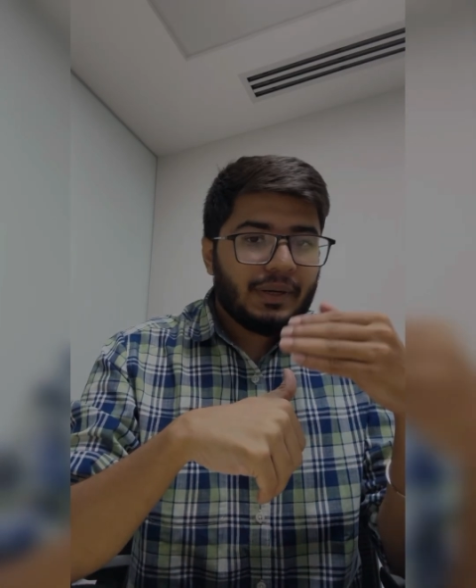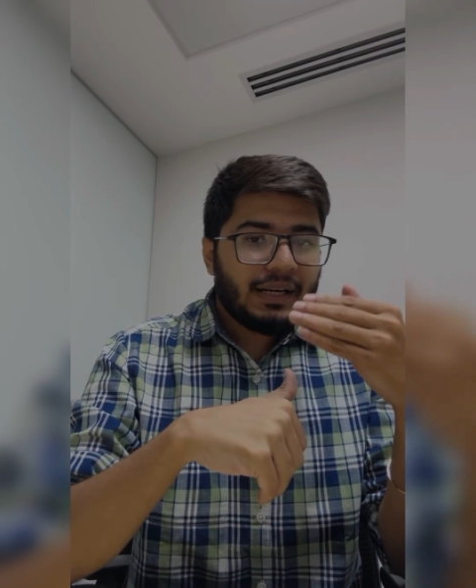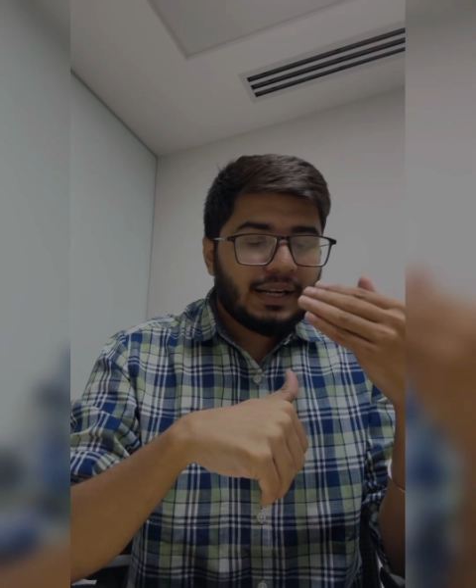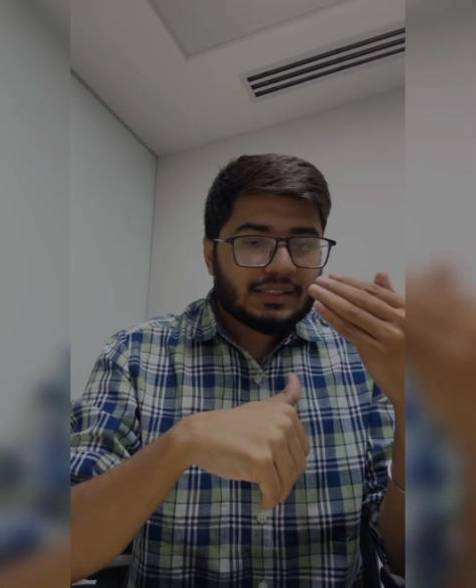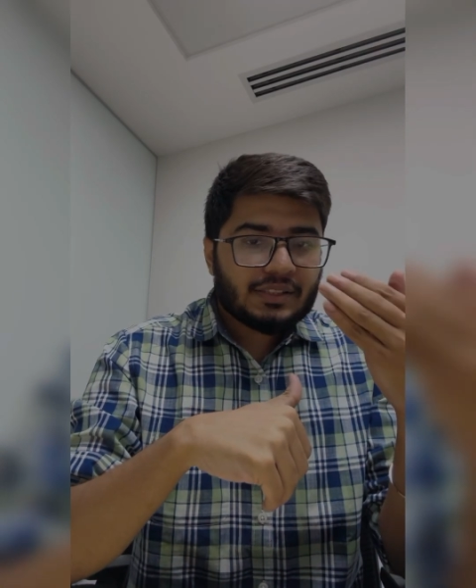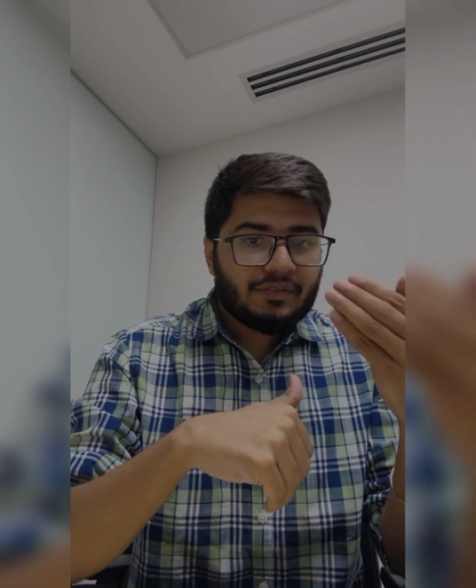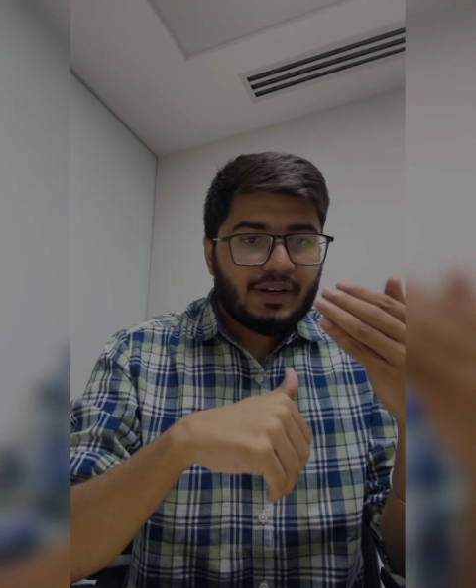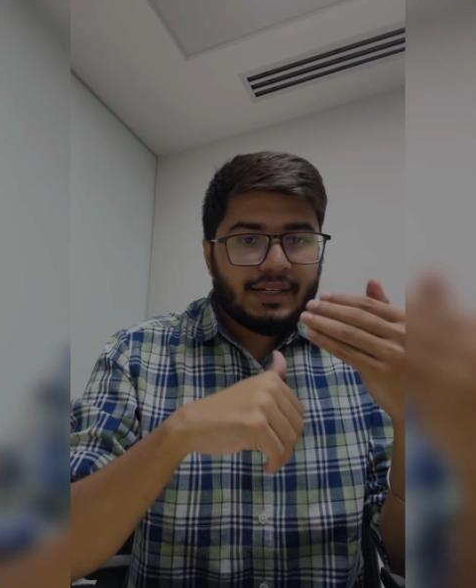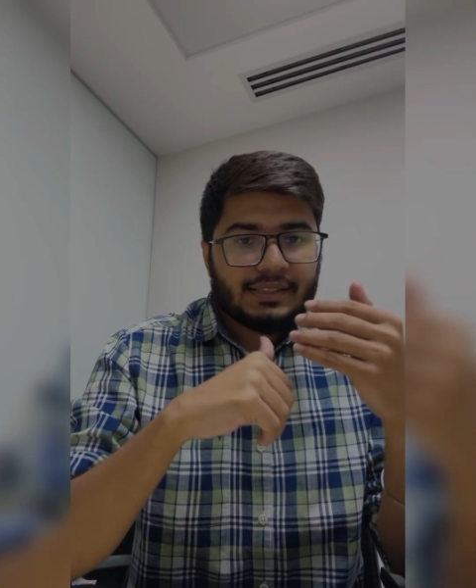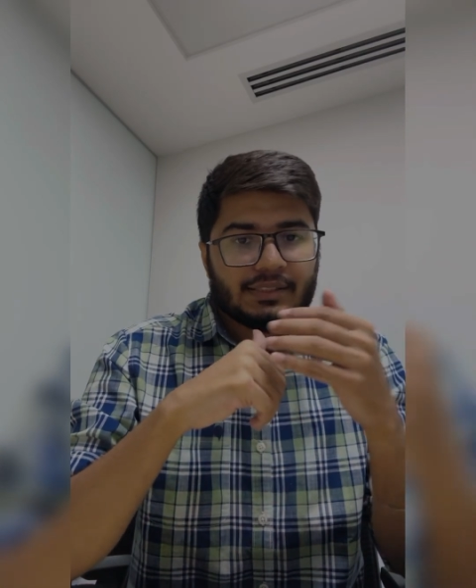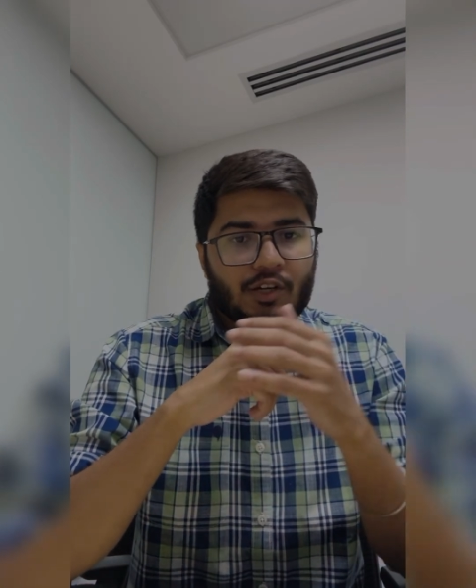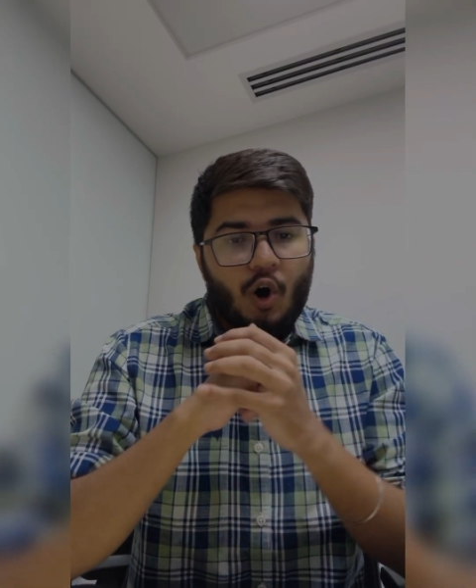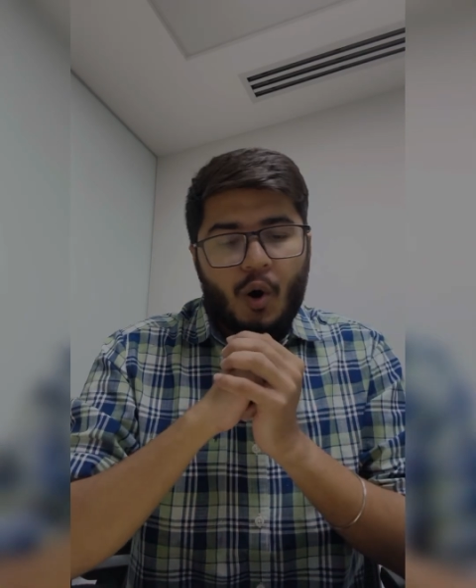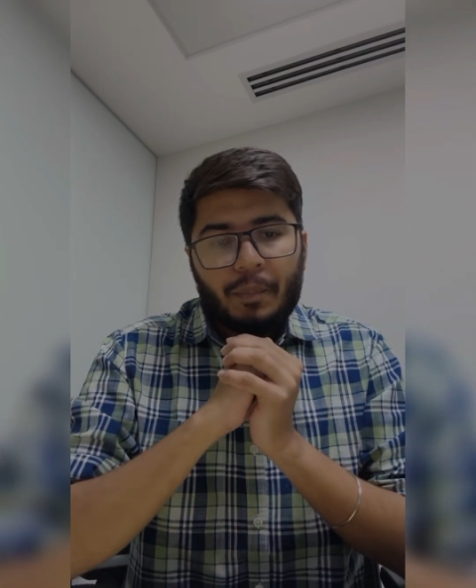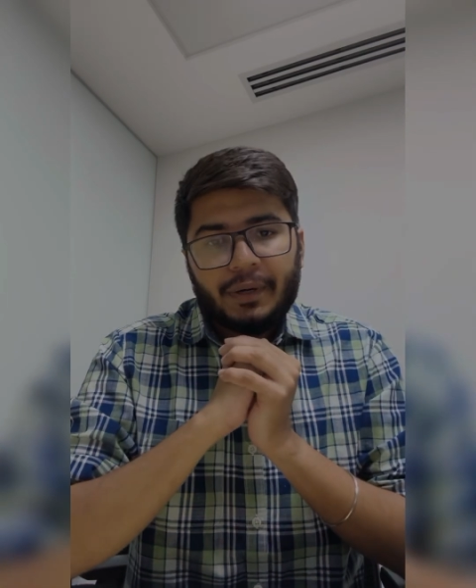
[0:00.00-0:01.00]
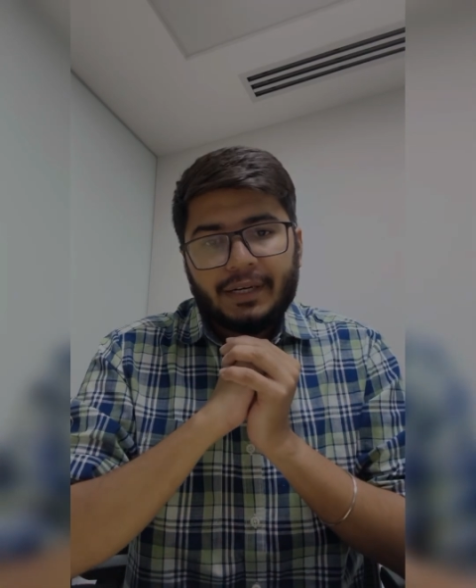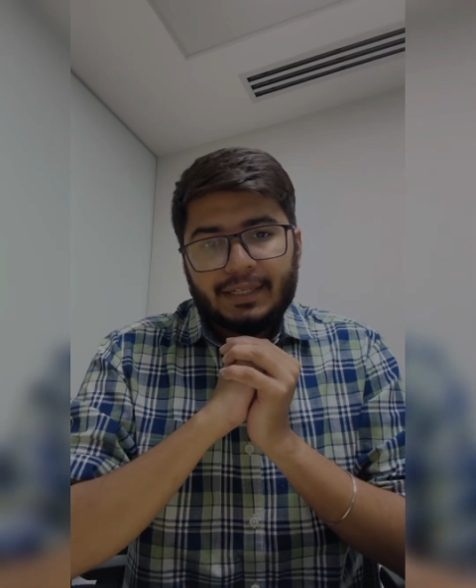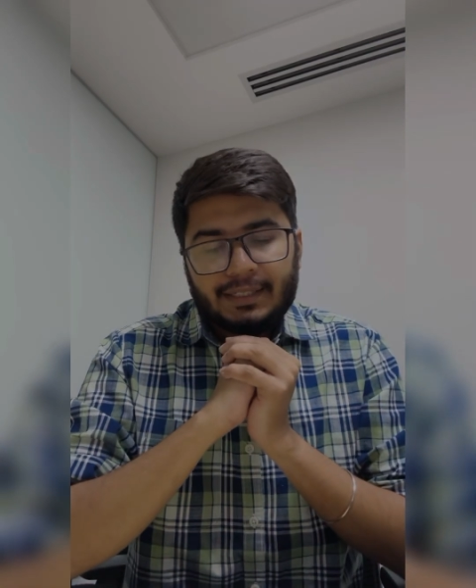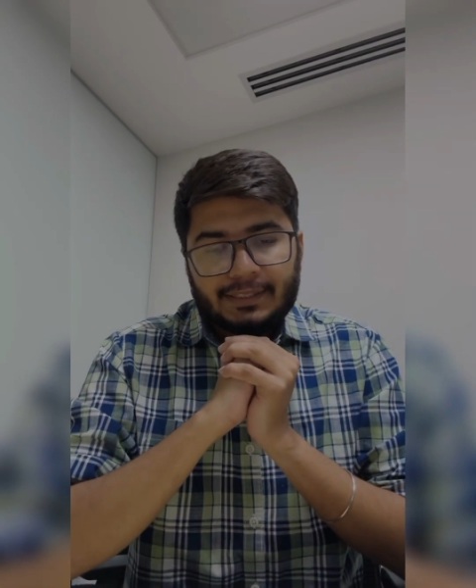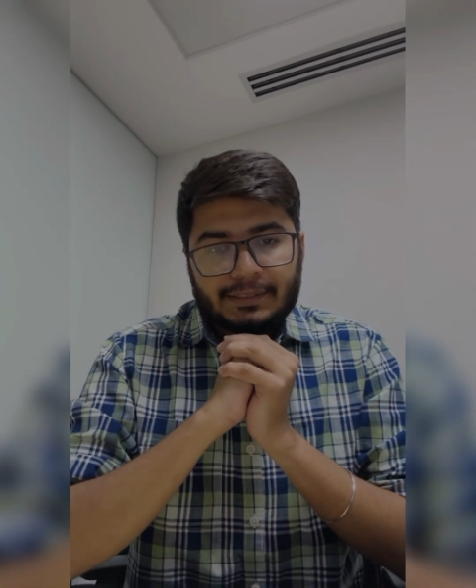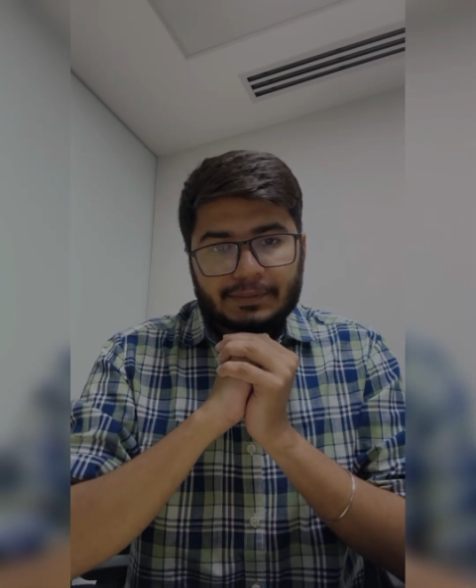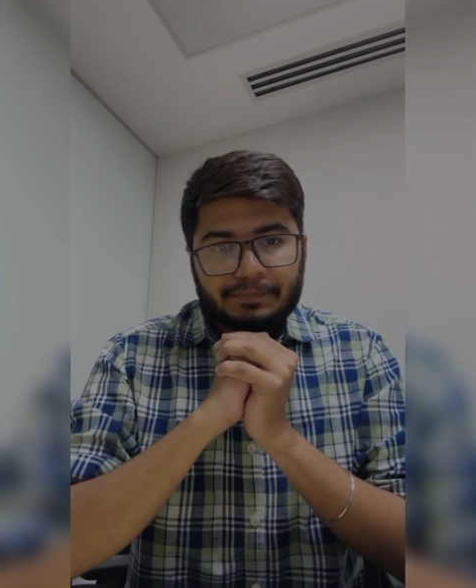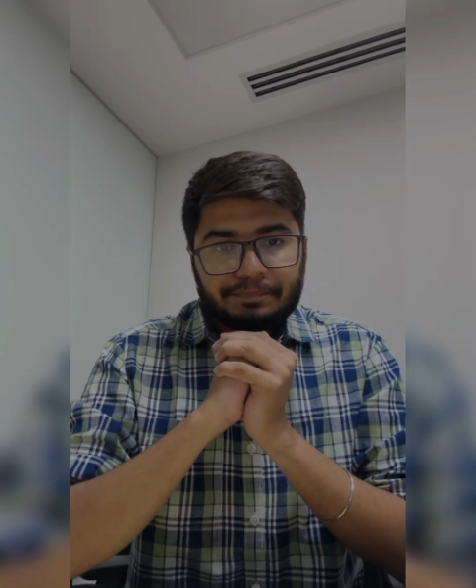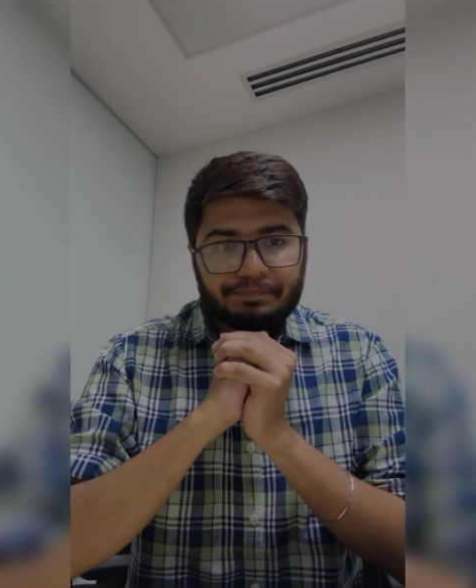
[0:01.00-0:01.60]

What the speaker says: classified as an operating lease.